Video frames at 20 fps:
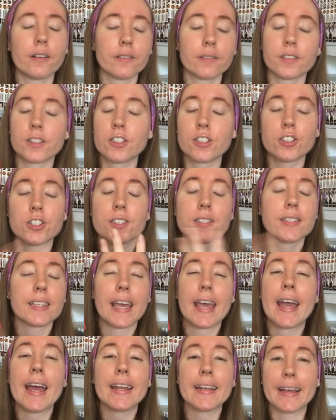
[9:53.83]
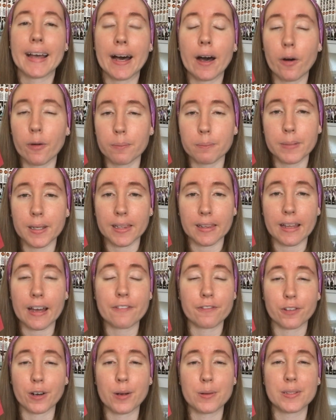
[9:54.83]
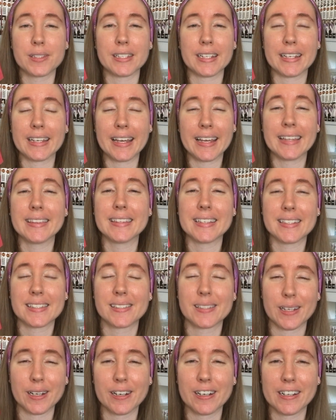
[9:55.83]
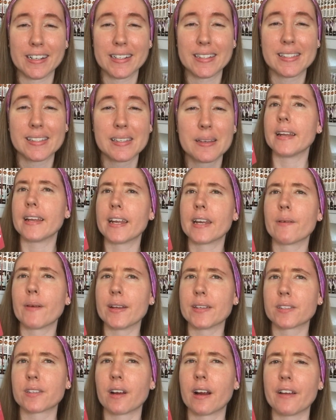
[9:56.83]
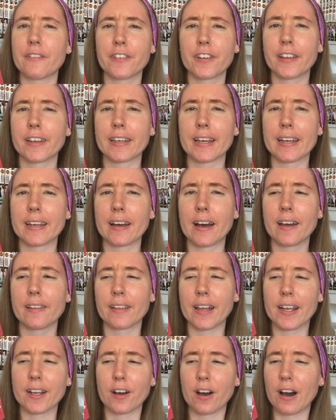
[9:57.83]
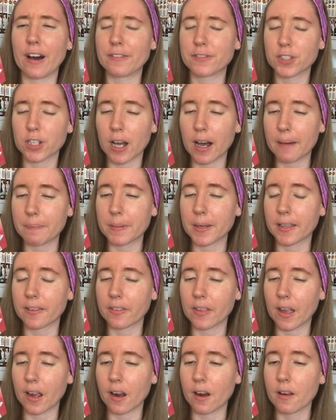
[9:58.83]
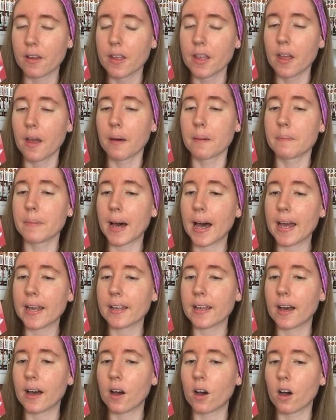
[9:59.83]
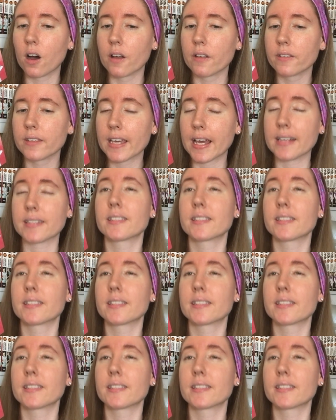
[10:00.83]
you just can't help but love Rozi in this series. Anyway, sorry, I feel like I got like off topic there. But yes,